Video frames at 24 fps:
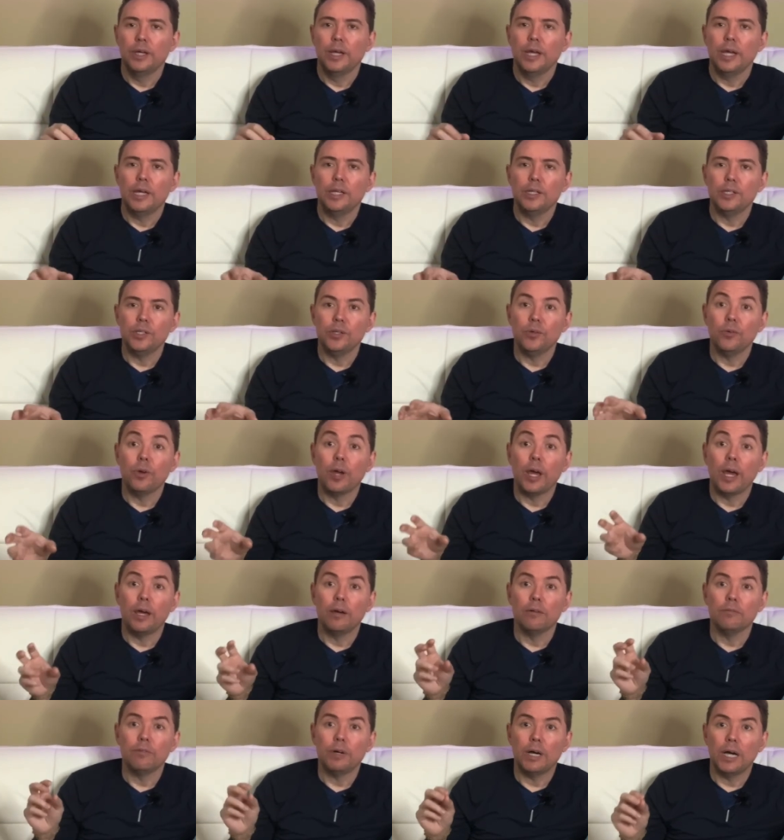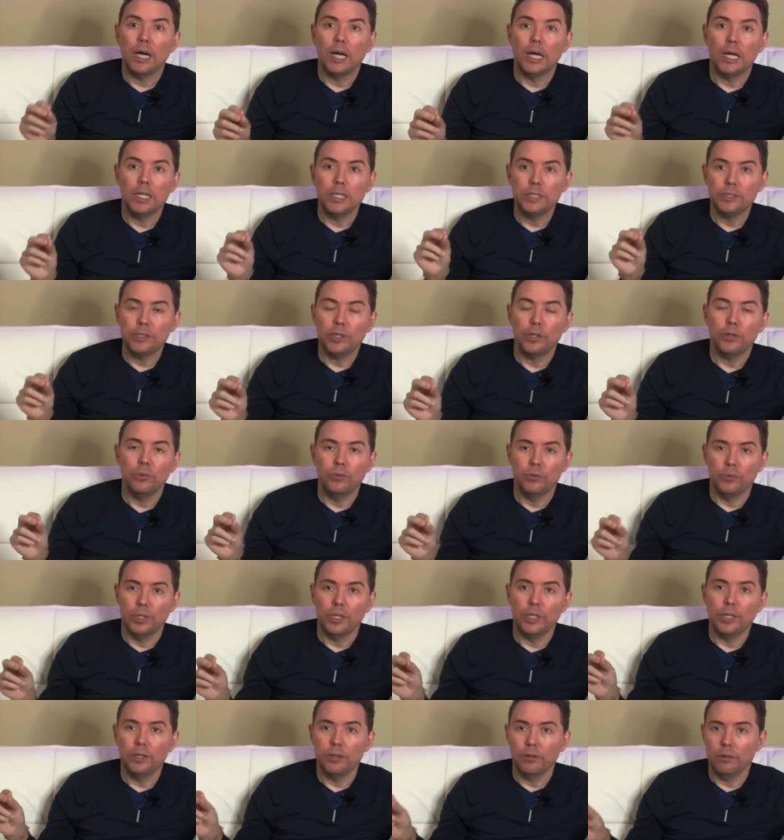and you have high tone
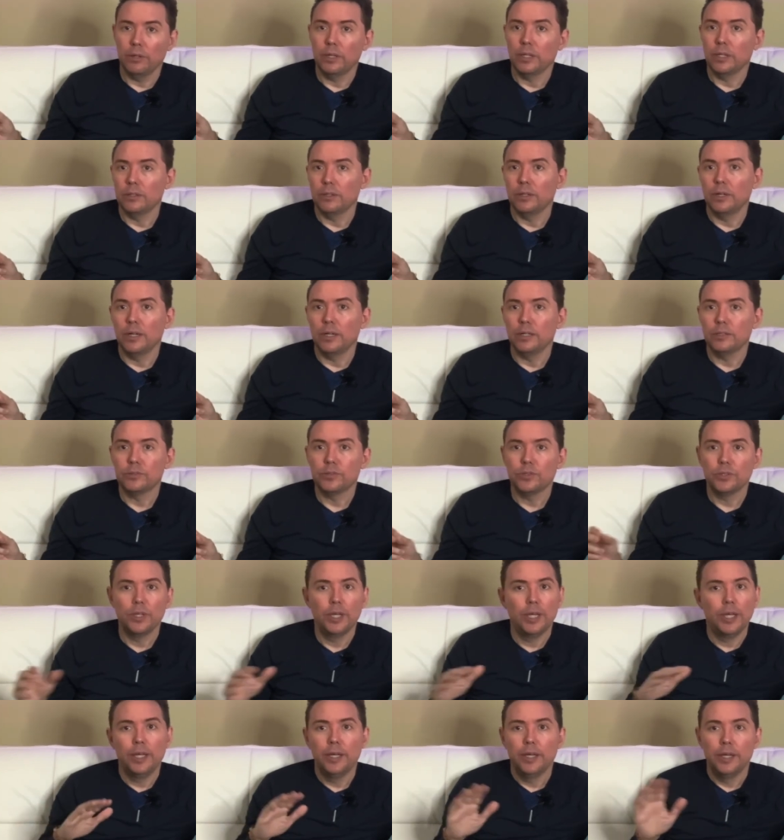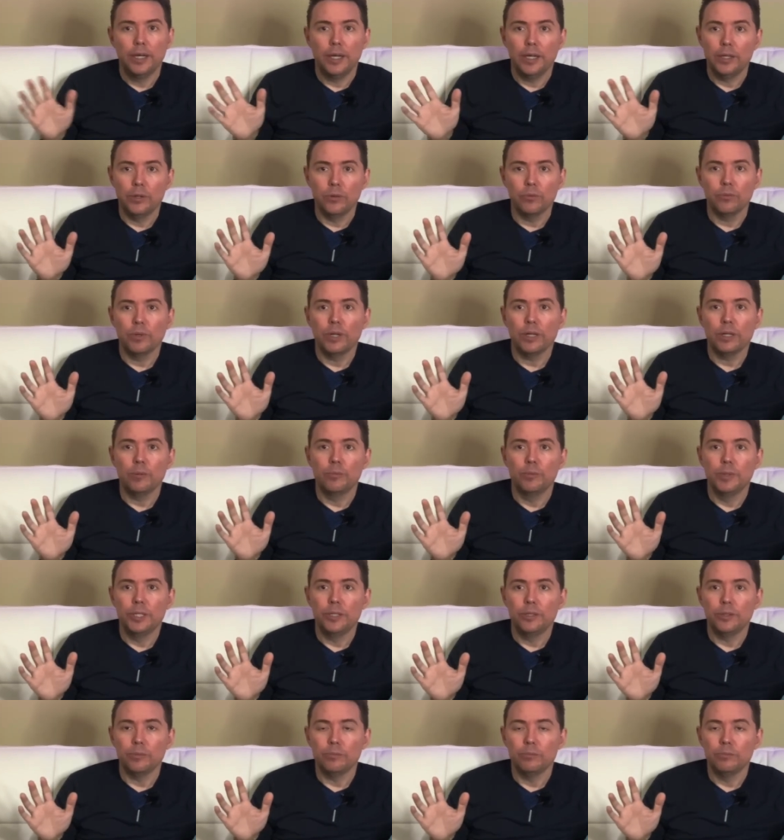hearing loss, I don't
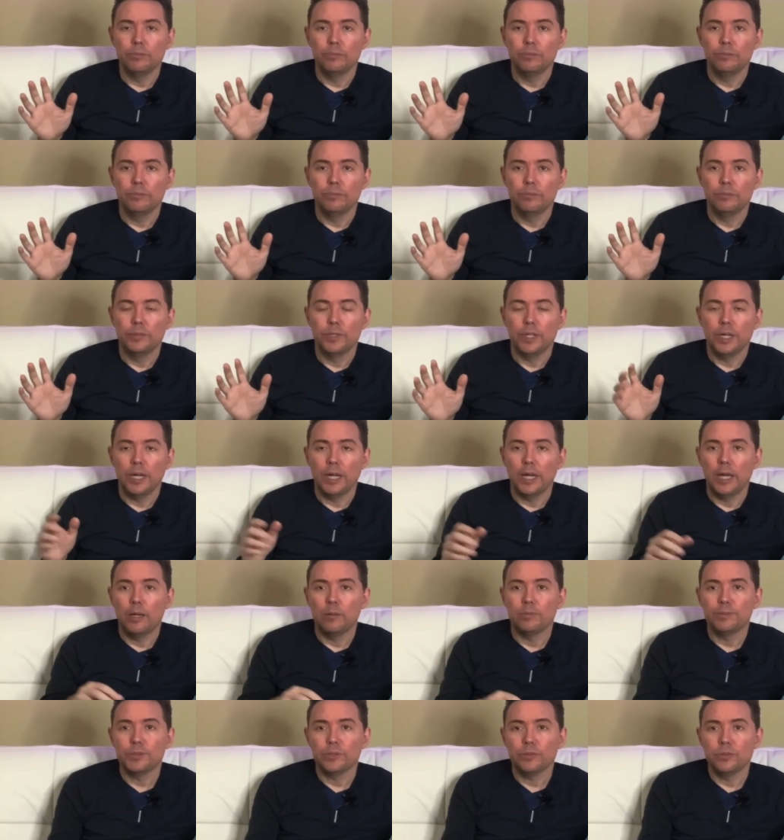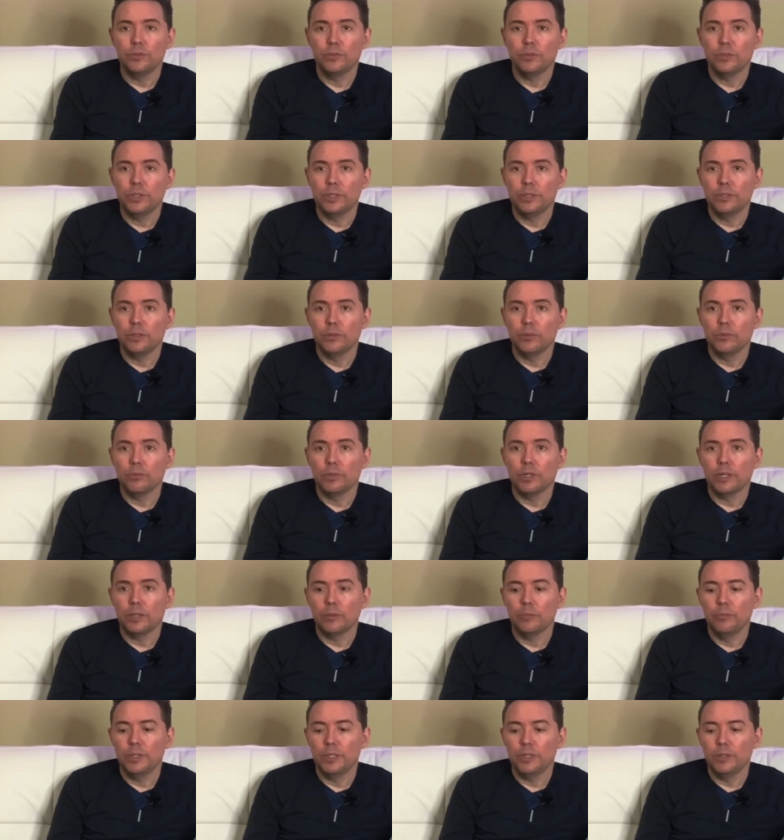recommend them. I absolutely don't
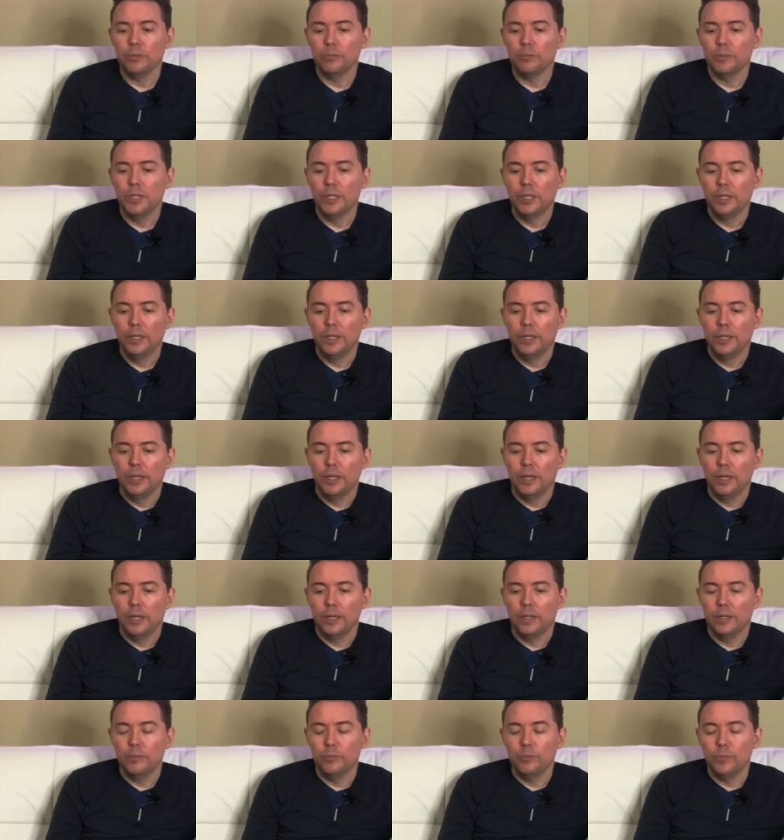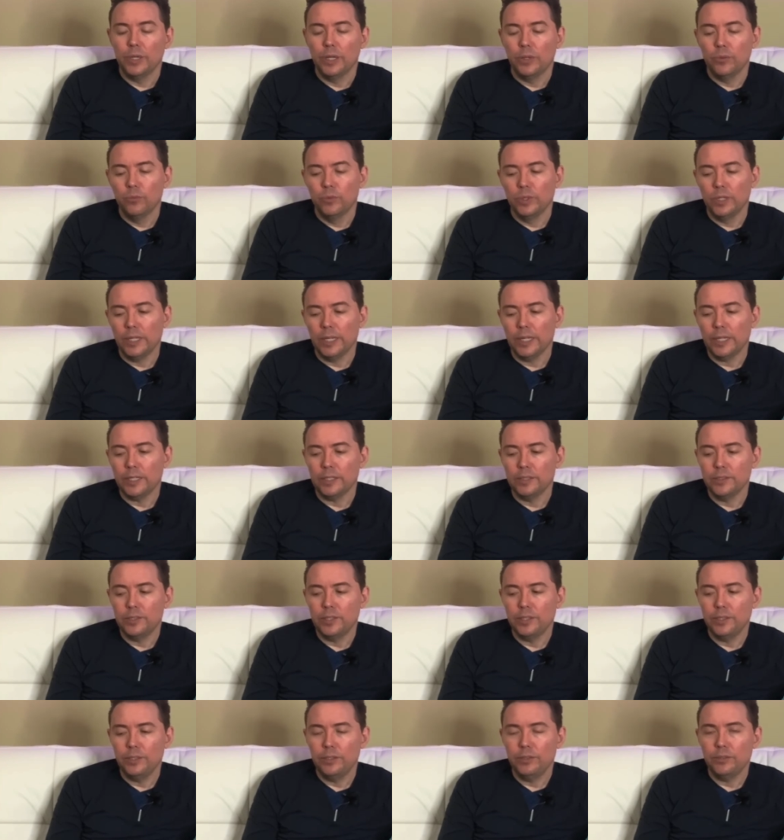recommend them. Um, will I
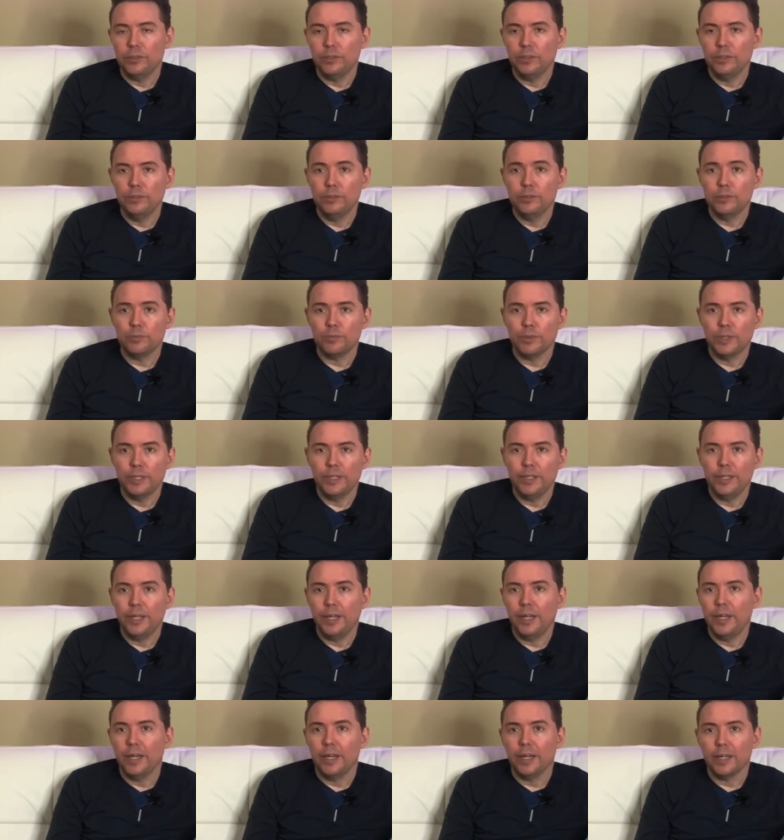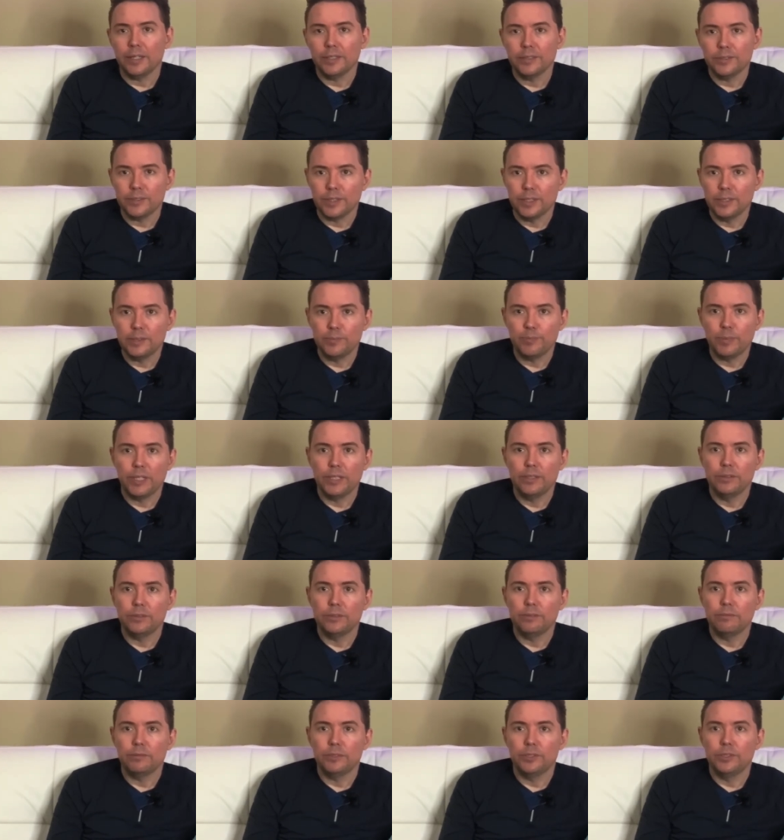continue to use mine? Yeah, because I spent
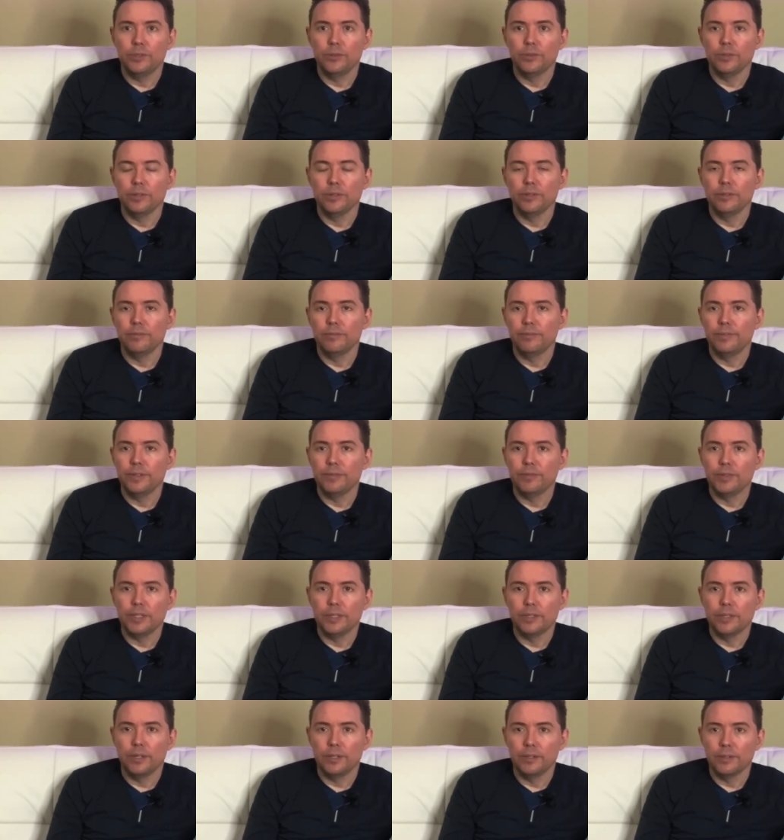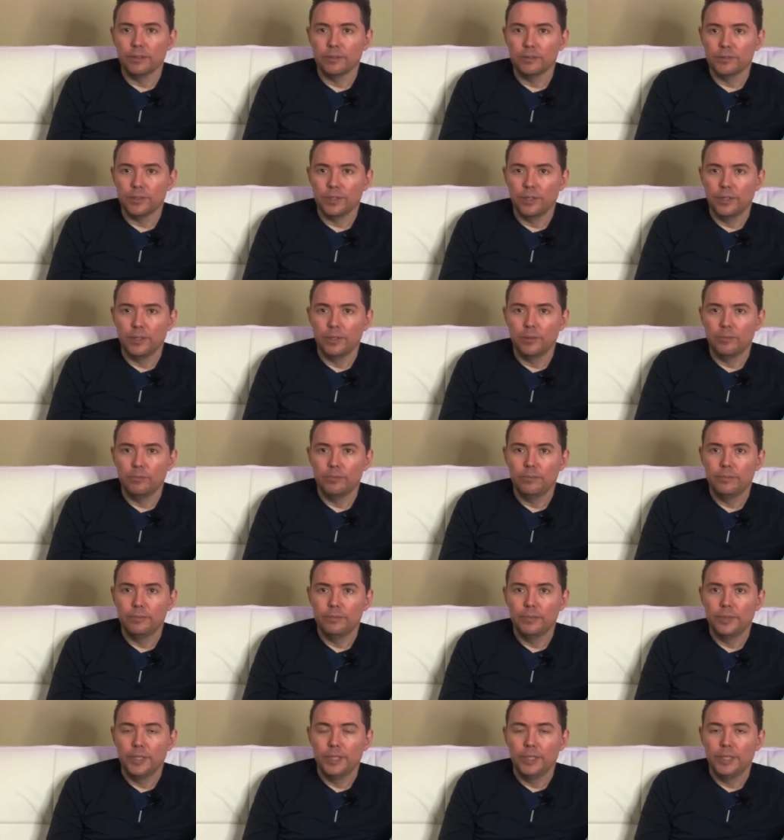$250 on them.
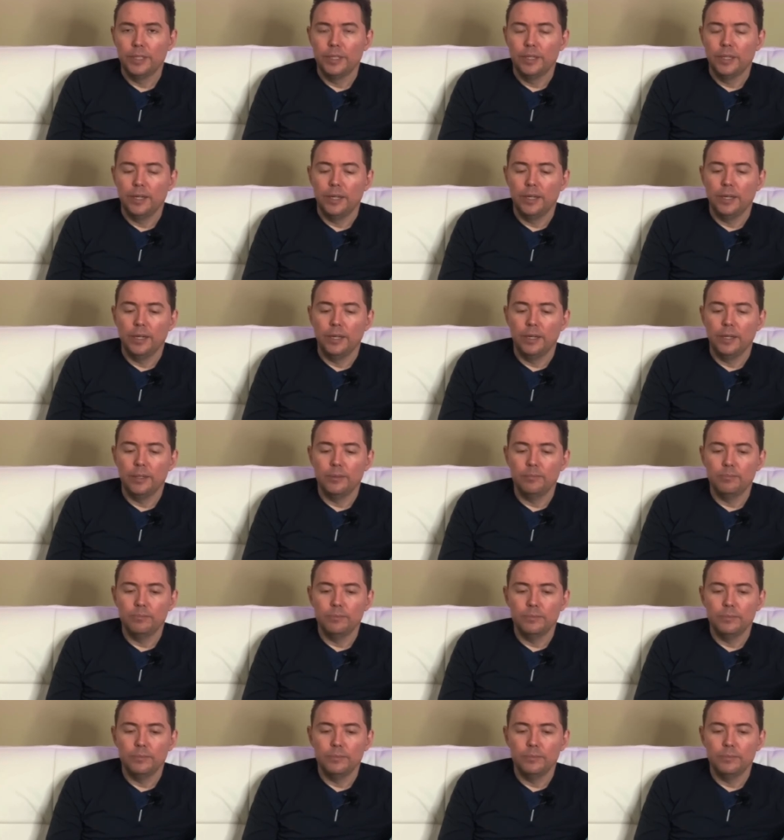Um,